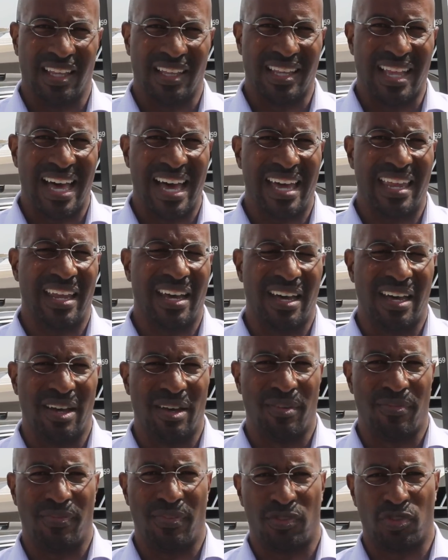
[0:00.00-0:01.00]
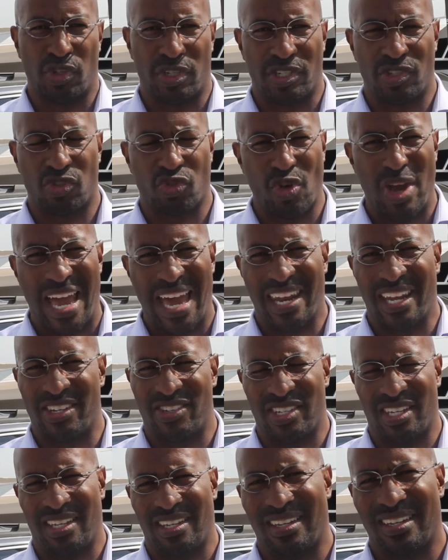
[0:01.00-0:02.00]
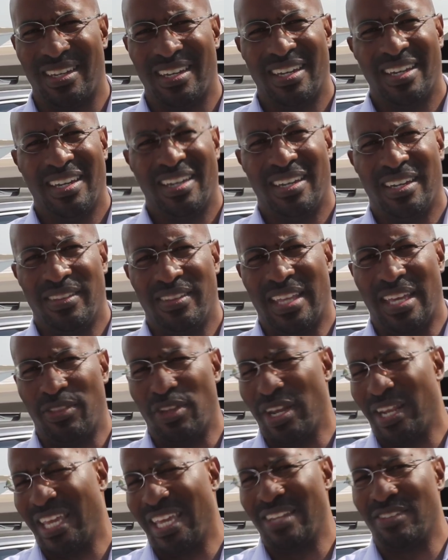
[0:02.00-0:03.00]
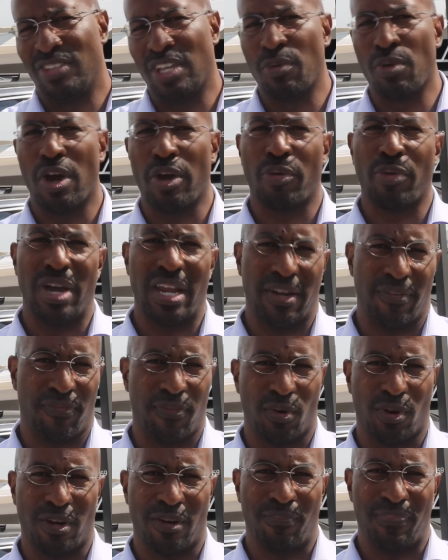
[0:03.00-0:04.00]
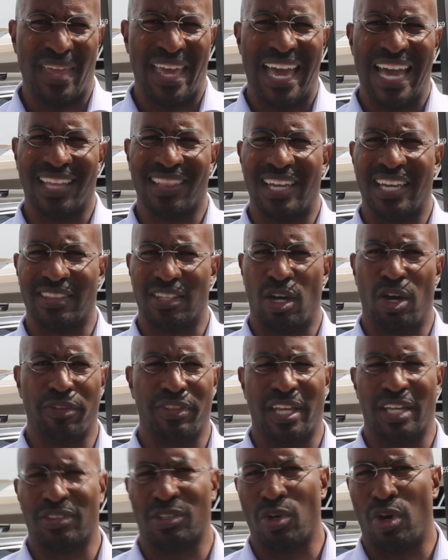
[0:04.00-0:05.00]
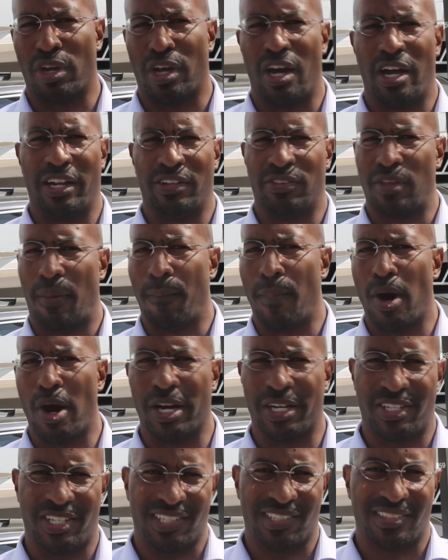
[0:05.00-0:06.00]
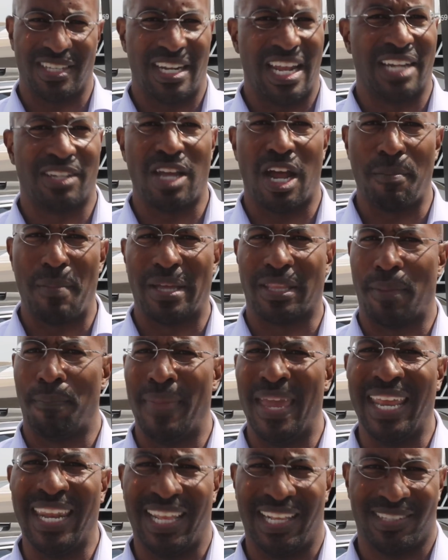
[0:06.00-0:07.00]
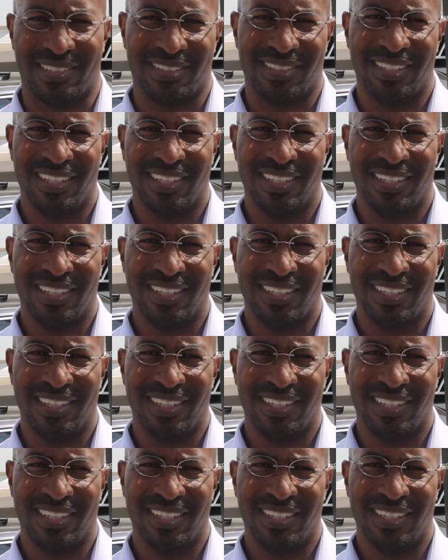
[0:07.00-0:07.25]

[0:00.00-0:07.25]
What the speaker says: lot of strategy that they're getting zero credit for. They act like the only thing that's going on is the marches. They're not talking about the meetings.